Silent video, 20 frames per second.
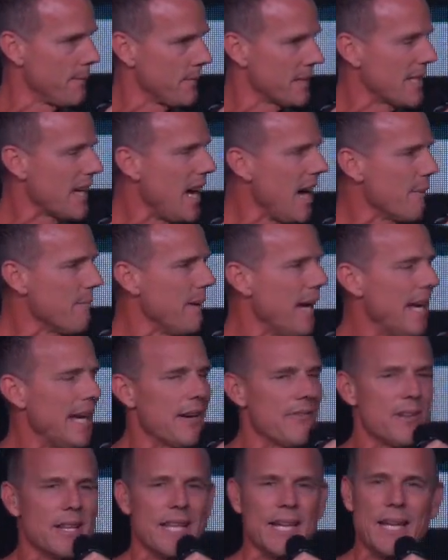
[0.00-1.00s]
God made
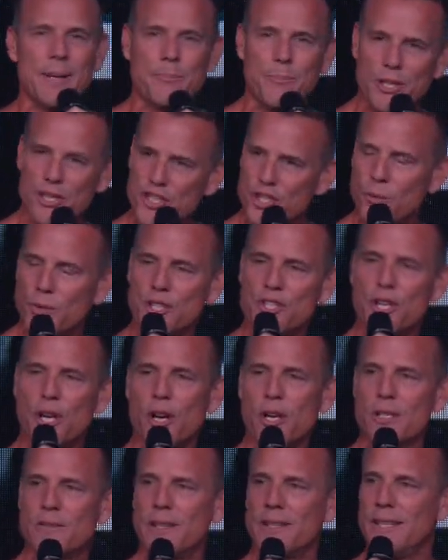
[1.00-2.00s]
everything, put you in
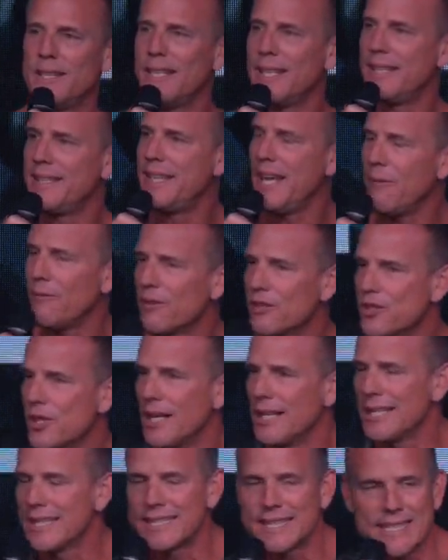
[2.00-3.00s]
charge of it, and then the devil
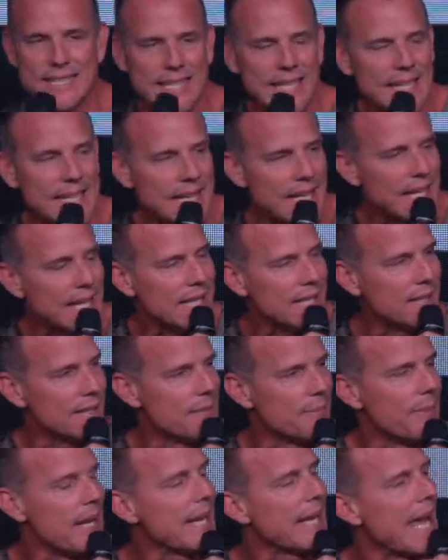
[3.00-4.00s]
tried to sneak
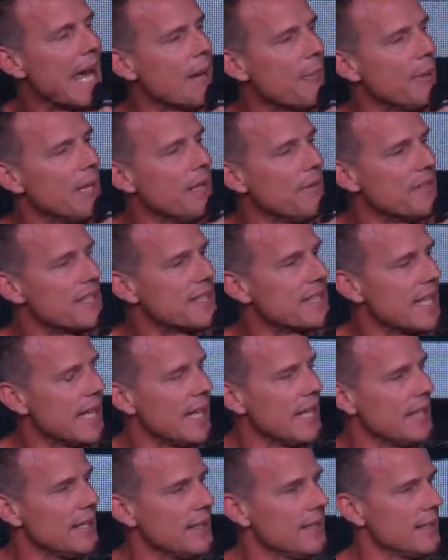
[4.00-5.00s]
in, make Adam and Eve
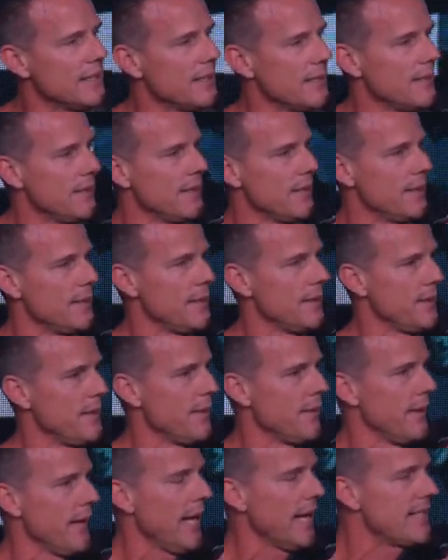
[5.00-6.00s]
sin
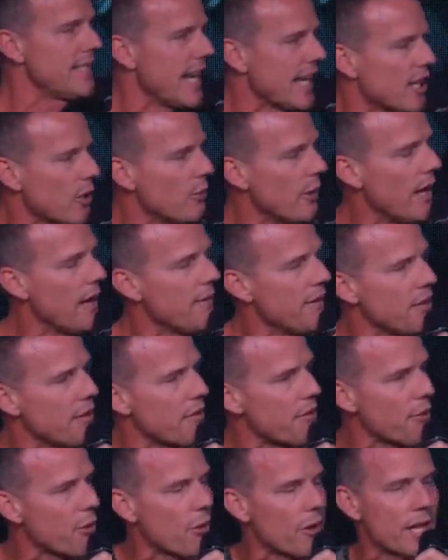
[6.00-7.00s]
and take away the
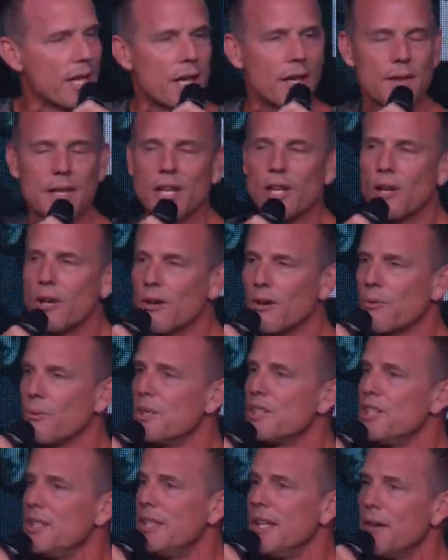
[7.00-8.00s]
authority on the earth,
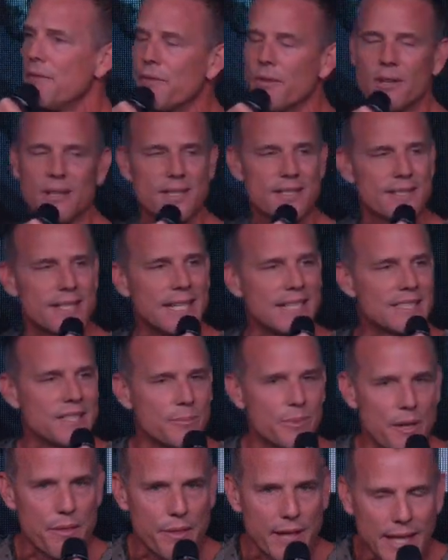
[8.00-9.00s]
which he did for a season,
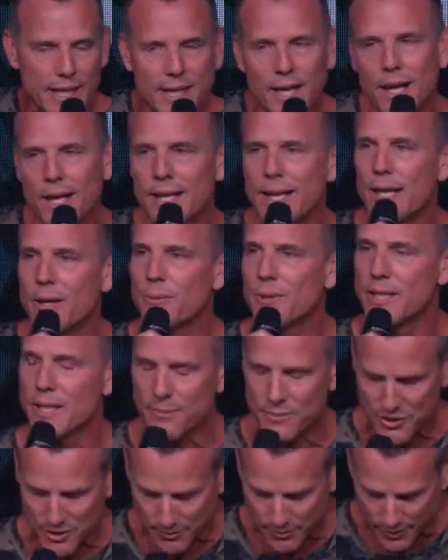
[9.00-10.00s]
thank God he had a
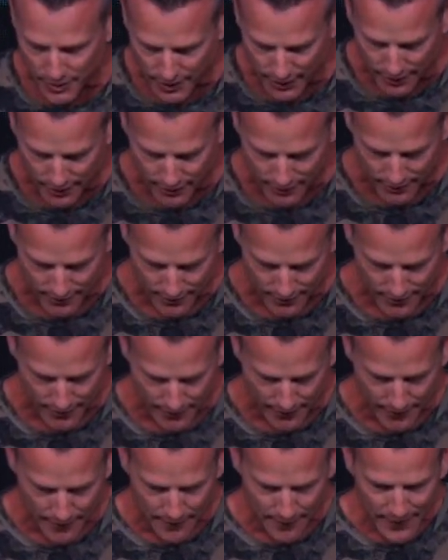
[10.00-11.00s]
redemption plan.
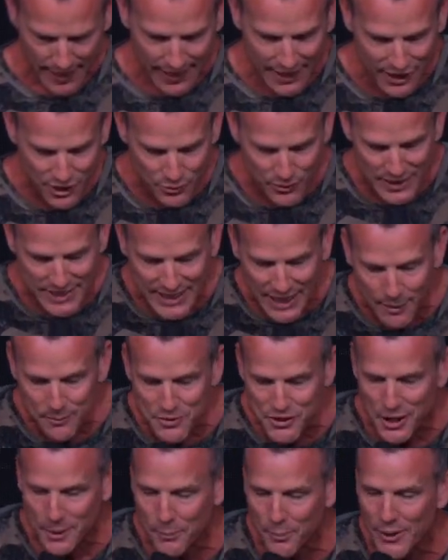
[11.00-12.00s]
And his
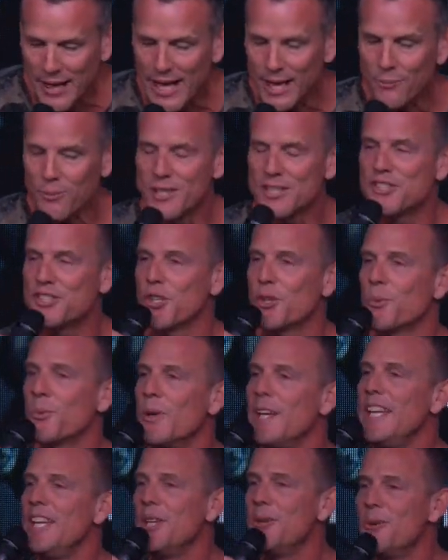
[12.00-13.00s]
redemption plan was to
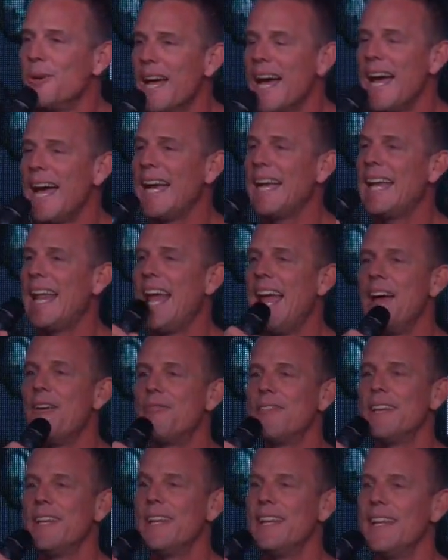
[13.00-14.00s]
reunite
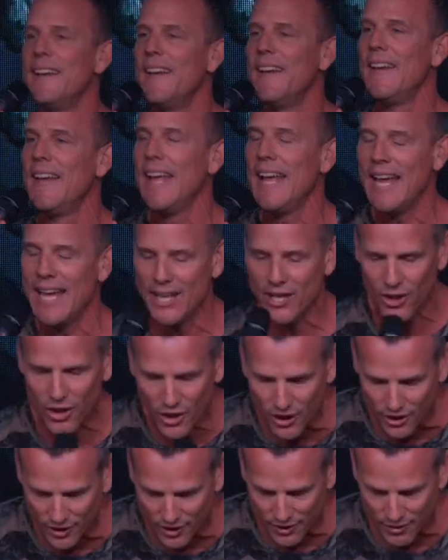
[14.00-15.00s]
heaven and
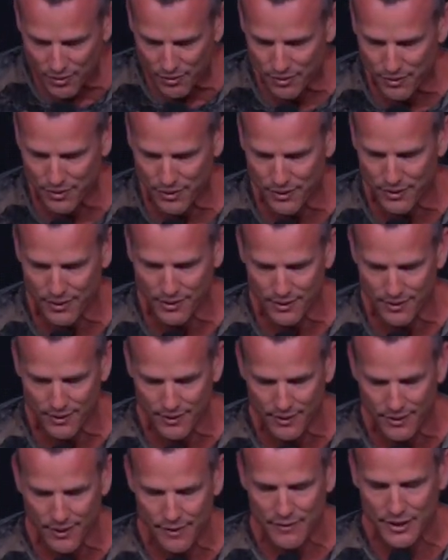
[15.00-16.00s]
earth,
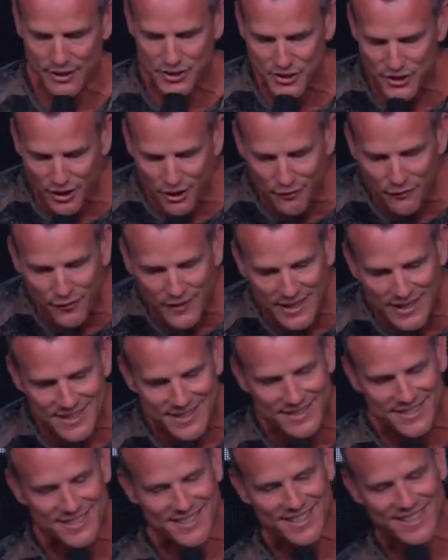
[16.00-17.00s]
the
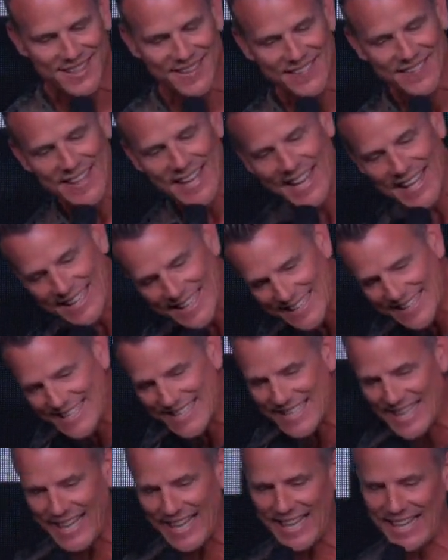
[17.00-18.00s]
surface and the
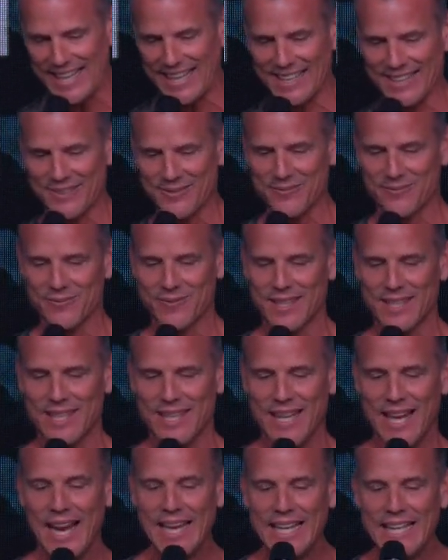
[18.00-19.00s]
sea.
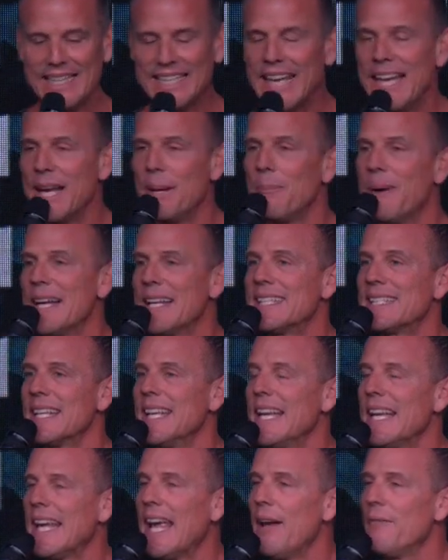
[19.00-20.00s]
And he did it by
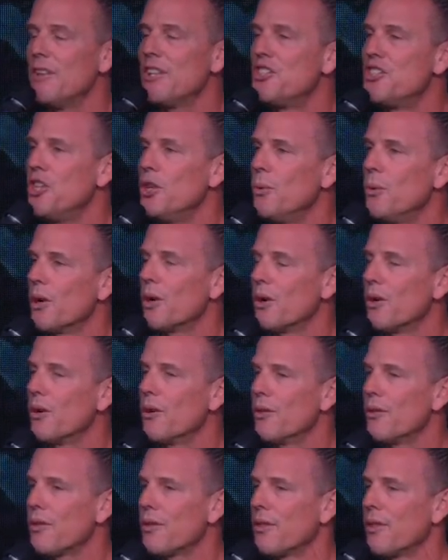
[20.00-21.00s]
sending heaven to
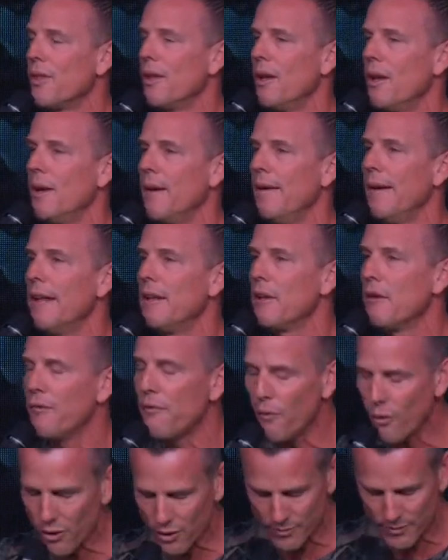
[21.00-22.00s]
earth in the
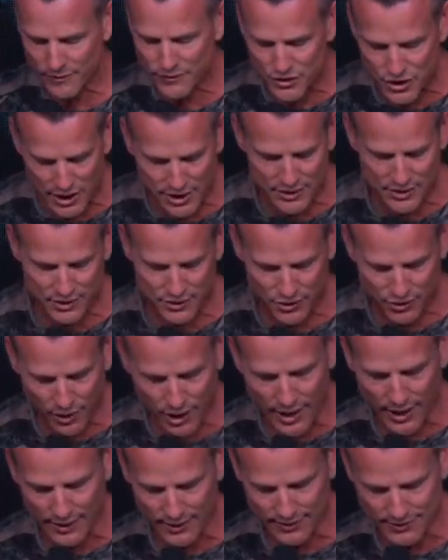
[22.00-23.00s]
form of Jesus
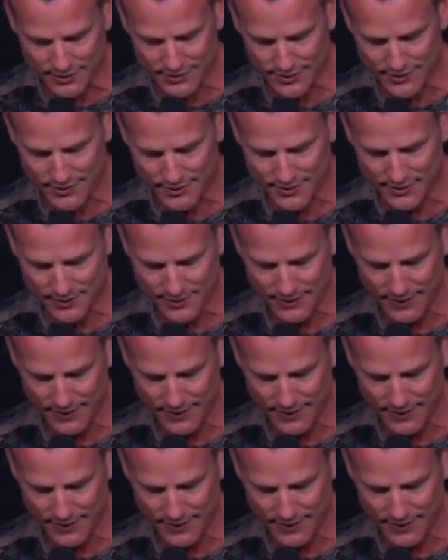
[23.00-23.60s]
Christ.